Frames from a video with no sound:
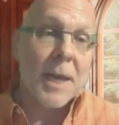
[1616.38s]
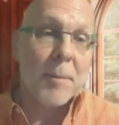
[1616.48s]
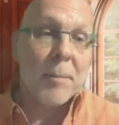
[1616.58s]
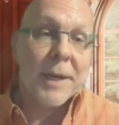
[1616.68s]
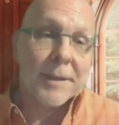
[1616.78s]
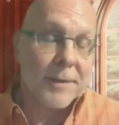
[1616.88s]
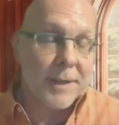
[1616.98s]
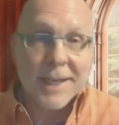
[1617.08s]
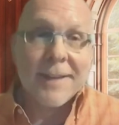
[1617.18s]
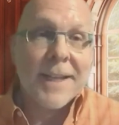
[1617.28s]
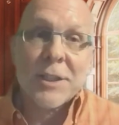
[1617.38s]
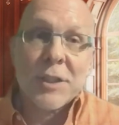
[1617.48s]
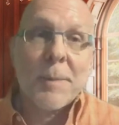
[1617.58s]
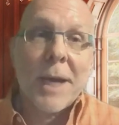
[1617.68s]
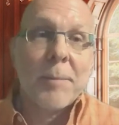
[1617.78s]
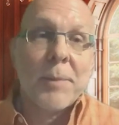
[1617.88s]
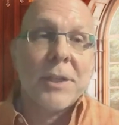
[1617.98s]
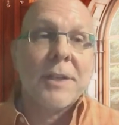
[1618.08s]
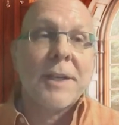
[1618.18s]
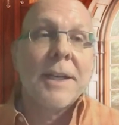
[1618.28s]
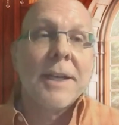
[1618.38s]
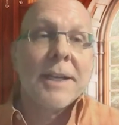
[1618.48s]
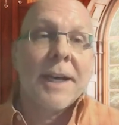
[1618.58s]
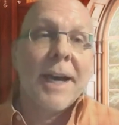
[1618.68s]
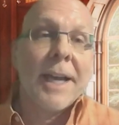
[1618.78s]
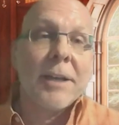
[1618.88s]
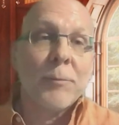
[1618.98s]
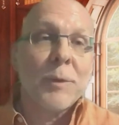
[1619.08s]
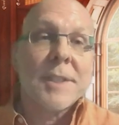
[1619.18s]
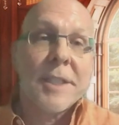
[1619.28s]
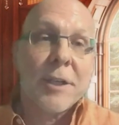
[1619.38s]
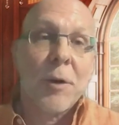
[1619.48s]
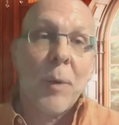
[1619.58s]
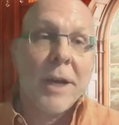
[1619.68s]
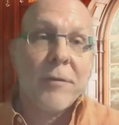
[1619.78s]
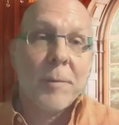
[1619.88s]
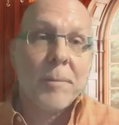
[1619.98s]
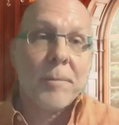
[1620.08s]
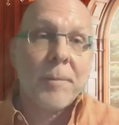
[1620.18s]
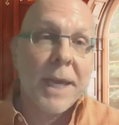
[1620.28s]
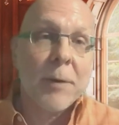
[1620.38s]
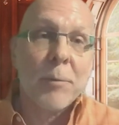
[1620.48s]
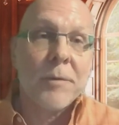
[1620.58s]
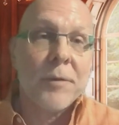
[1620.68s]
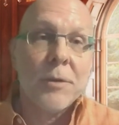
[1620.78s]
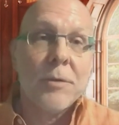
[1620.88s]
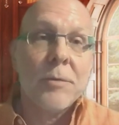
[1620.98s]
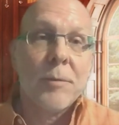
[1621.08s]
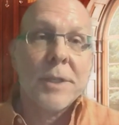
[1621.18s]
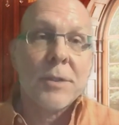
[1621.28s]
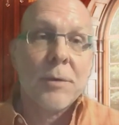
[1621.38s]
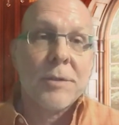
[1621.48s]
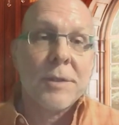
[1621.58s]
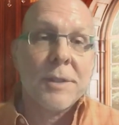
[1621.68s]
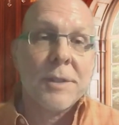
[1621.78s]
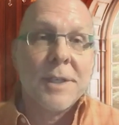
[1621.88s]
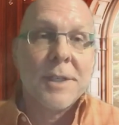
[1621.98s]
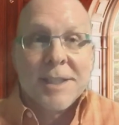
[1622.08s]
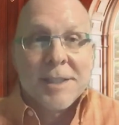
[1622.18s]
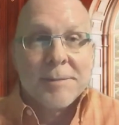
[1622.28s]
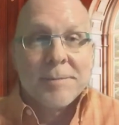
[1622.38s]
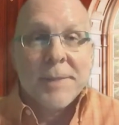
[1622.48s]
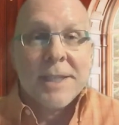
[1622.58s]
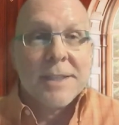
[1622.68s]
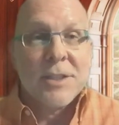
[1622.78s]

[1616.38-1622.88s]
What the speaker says: But again, that's just my opinion. I would steer away from pay review resources because it